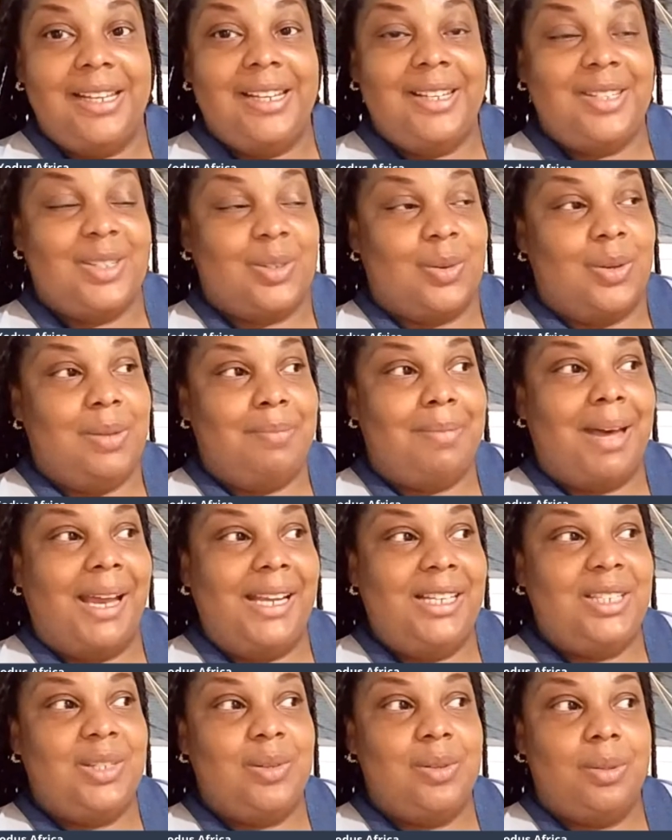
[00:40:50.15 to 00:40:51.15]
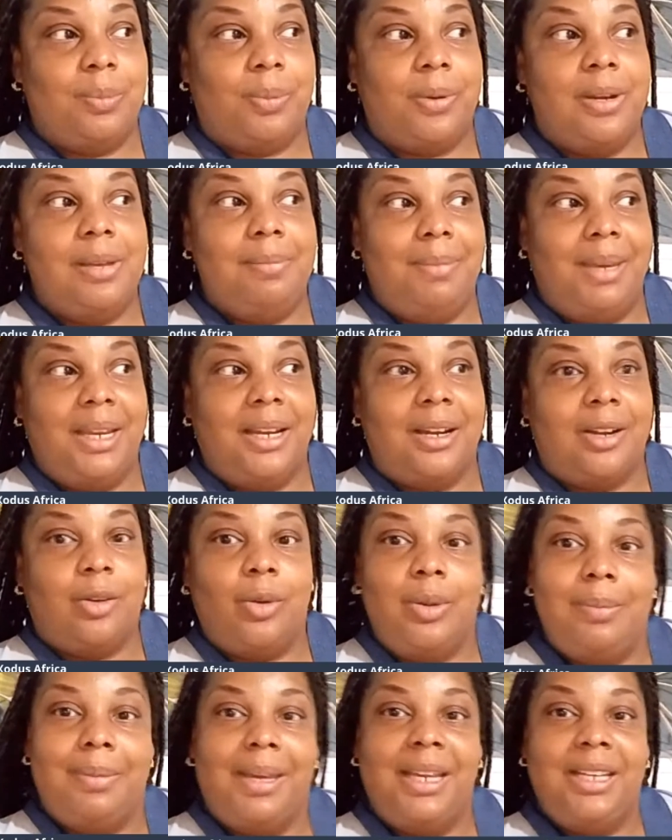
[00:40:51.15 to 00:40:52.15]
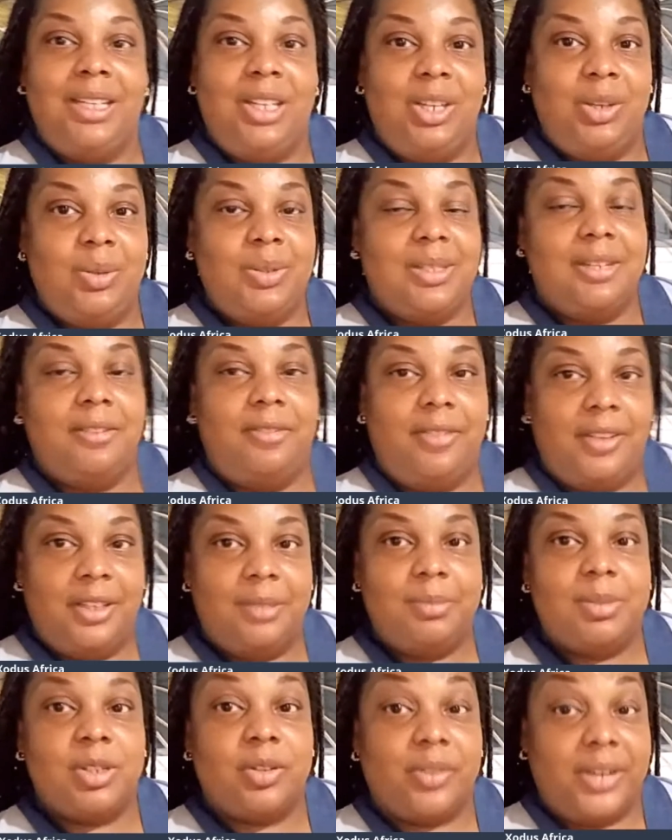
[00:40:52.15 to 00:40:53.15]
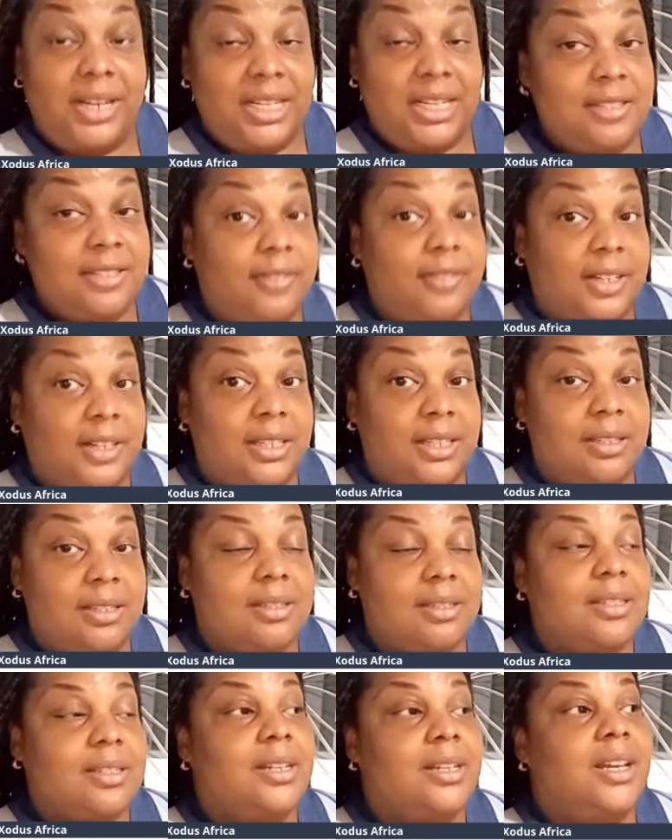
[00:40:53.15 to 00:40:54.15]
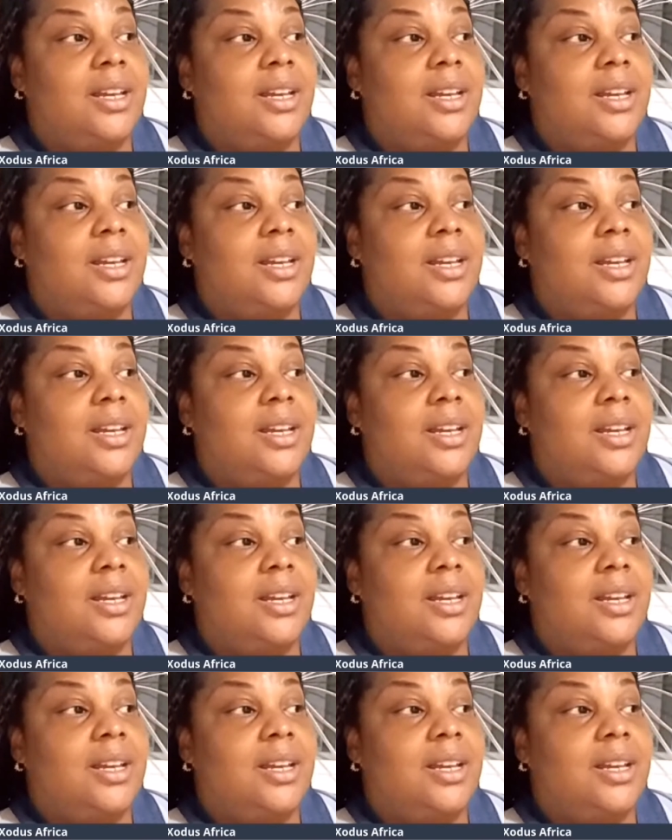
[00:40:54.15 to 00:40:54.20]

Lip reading: So we might do the premiere, we might use the film to raise funds,